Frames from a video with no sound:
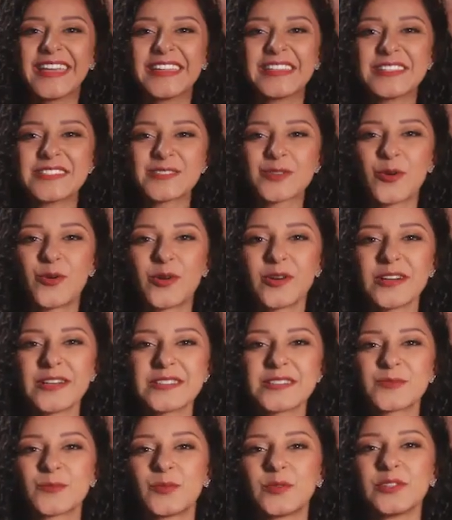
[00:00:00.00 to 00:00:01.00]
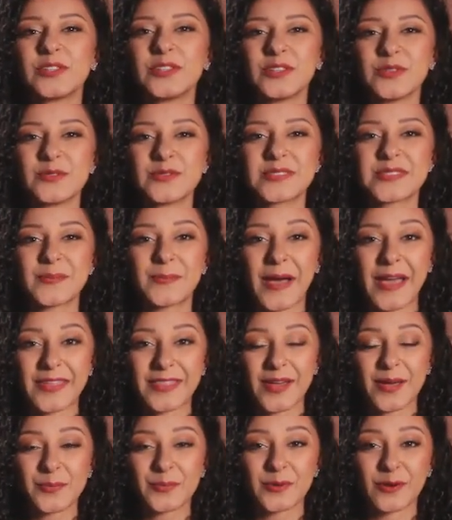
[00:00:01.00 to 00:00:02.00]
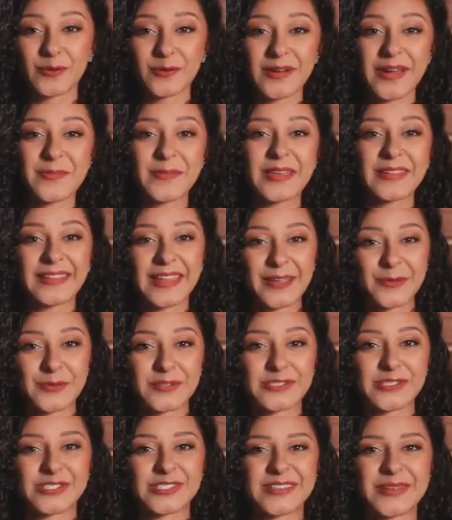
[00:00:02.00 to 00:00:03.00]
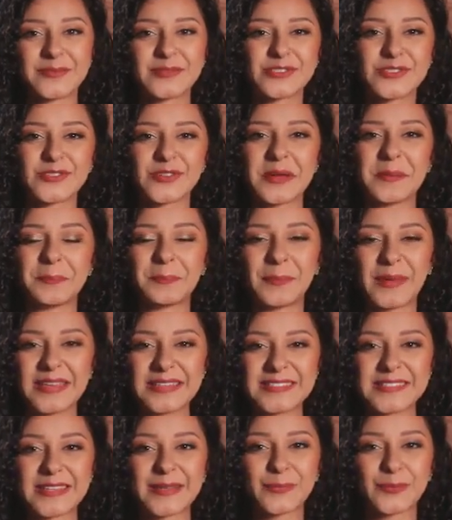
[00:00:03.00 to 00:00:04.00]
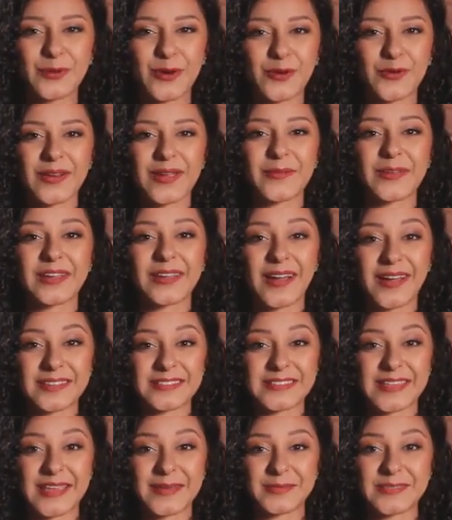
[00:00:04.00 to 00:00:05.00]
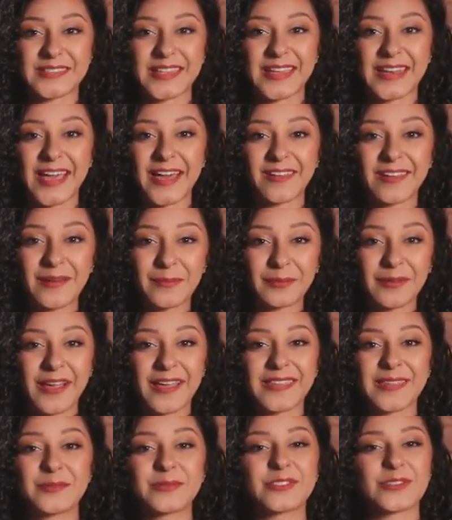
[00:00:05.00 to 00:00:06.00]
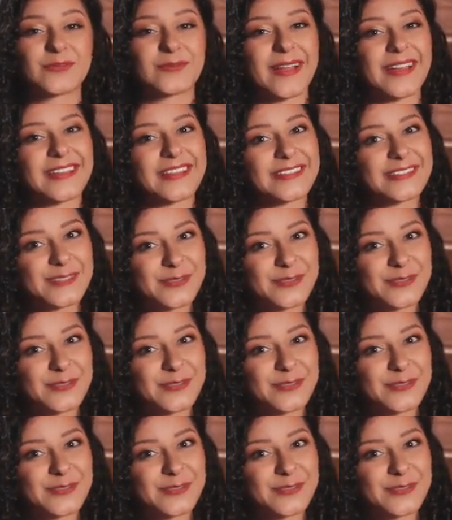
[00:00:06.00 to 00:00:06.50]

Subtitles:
In this course, we'll use the Python programming language to demonstrate basic programming concepts and how to apply them to writing